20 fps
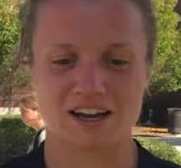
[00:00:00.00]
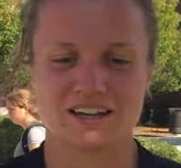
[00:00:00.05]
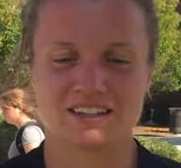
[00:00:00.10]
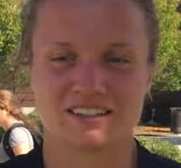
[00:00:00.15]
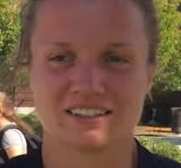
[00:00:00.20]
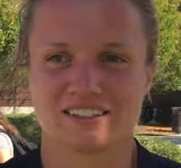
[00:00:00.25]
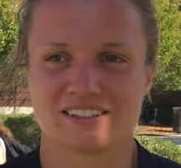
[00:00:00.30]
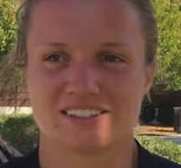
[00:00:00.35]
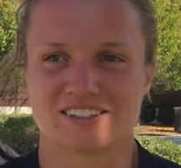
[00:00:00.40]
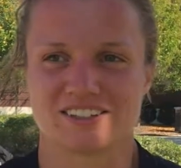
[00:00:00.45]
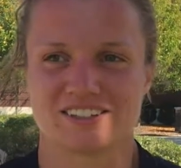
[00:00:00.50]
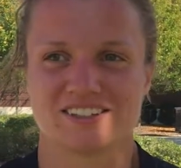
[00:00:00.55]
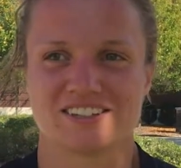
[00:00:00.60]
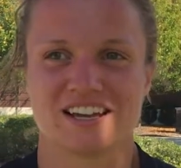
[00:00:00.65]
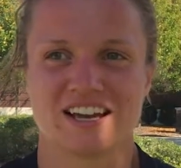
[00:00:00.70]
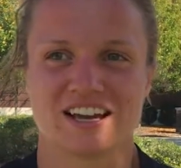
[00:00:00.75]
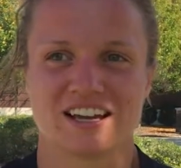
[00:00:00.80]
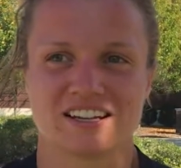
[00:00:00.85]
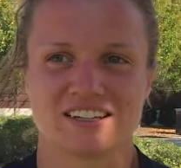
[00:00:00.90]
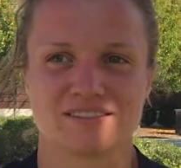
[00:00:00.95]
I think it's good
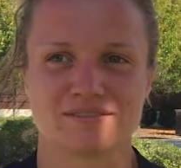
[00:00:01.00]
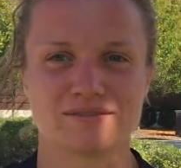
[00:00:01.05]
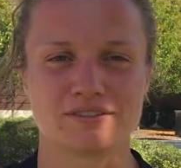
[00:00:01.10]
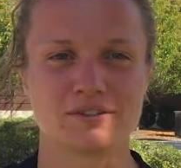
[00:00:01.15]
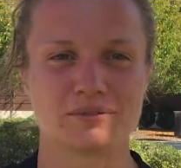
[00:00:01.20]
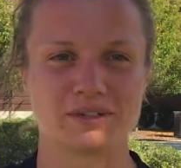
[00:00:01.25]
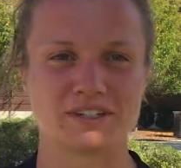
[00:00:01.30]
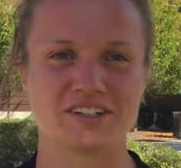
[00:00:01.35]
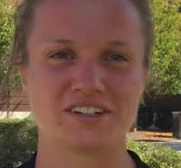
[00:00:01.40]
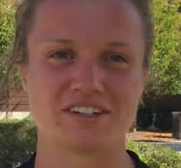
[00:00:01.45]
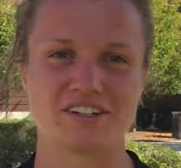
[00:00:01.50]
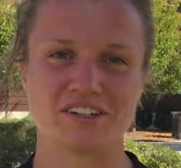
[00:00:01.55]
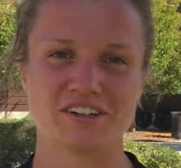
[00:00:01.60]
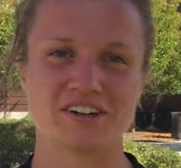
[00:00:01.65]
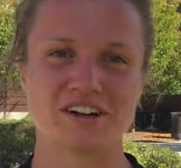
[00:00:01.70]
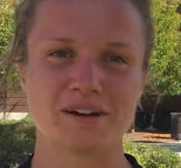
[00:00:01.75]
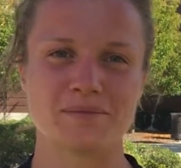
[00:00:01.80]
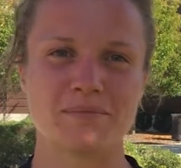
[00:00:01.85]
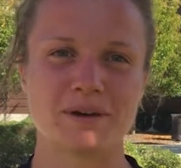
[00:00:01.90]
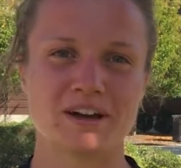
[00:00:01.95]
to have the win under
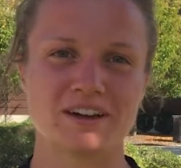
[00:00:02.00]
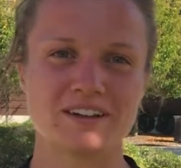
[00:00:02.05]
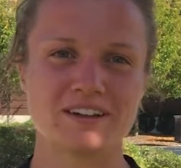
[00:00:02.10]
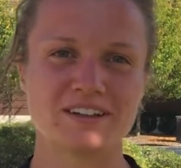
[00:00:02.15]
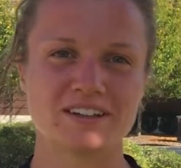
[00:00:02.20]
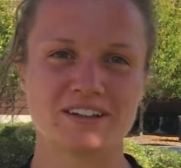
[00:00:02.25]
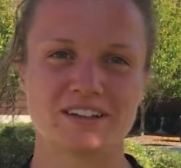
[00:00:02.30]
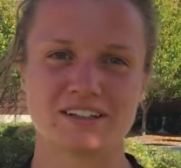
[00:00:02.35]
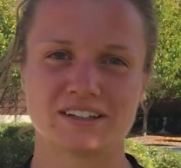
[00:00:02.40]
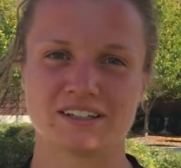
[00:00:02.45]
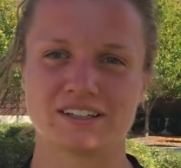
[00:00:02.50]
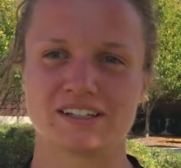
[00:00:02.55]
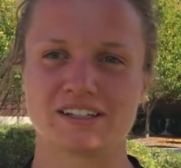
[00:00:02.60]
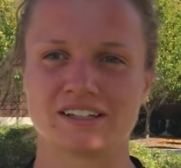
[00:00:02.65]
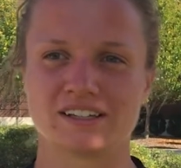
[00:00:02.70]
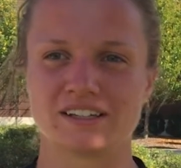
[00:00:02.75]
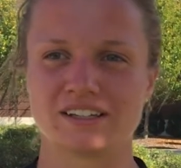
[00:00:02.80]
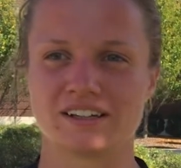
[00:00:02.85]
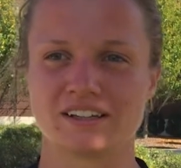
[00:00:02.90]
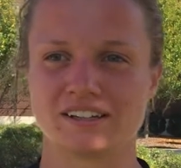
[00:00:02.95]
our belt,
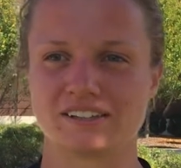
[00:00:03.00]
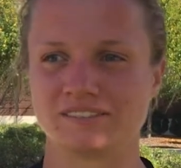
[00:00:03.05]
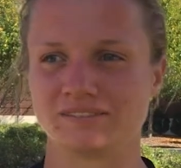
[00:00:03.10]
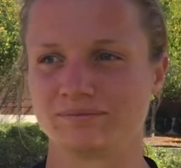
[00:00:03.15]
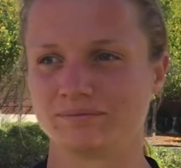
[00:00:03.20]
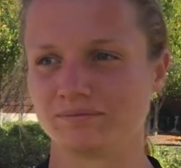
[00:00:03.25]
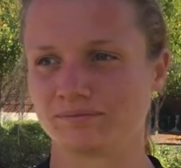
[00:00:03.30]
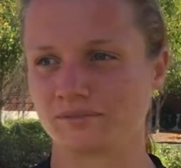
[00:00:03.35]
and um,